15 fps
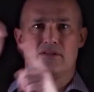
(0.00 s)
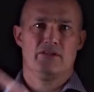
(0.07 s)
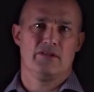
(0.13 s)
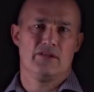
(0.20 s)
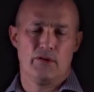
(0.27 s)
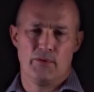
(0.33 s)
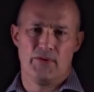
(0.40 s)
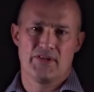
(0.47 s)
to
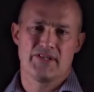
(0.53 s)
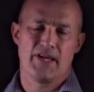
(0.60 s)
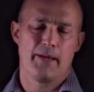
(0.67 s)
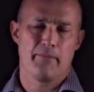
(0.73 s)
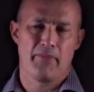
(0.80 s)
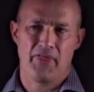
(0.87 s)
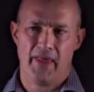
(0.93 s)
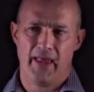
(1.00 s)
do the
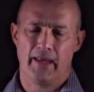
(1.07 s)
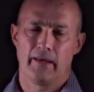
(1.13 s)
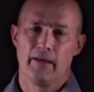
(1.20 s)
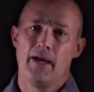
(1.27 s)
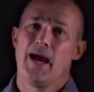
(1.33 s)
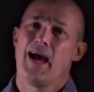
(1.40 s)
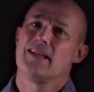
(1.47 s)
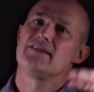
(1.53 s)
same thing
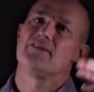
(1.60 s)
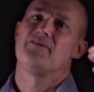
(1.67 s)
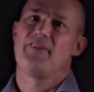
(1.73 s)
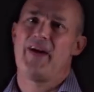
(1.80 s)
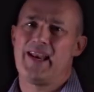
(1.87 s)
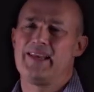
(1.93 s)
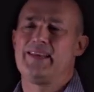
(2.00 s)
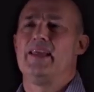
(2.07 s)
and to
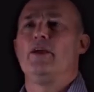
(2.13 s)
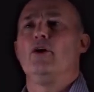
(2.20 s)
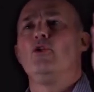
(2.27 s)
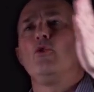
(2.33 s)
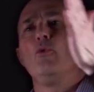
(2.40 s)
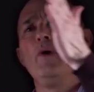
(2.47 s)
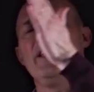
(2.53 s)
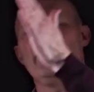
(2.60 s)
validate
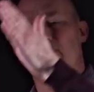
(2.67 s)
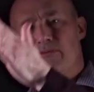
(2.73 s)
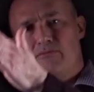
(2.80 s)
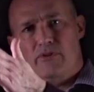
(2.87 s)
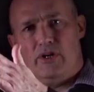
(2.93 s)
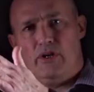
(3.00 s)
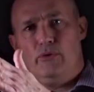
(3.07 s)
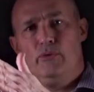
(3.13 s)
on the way
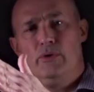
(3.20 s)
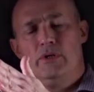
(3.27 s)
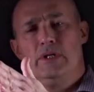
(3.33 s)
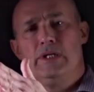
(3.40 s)
through